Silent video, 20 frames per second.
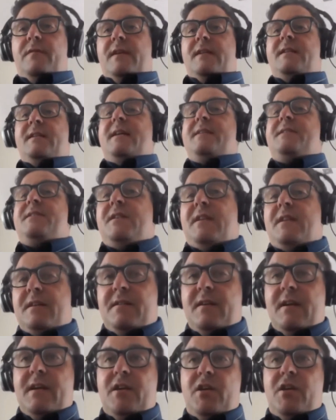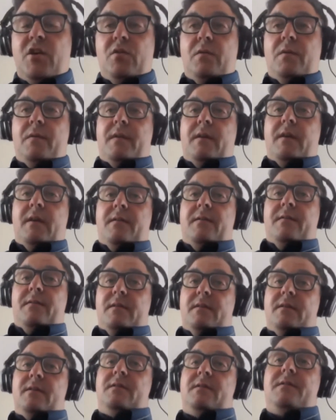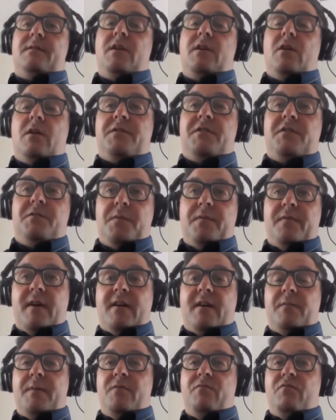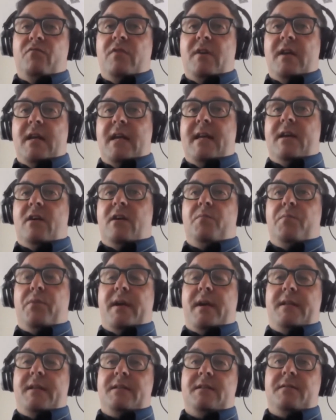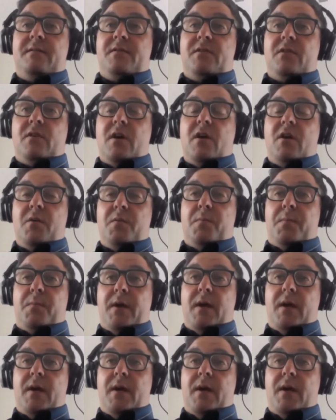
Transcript: Fantastic, thank you. The answers we've had have been really comprehensive, so I hope,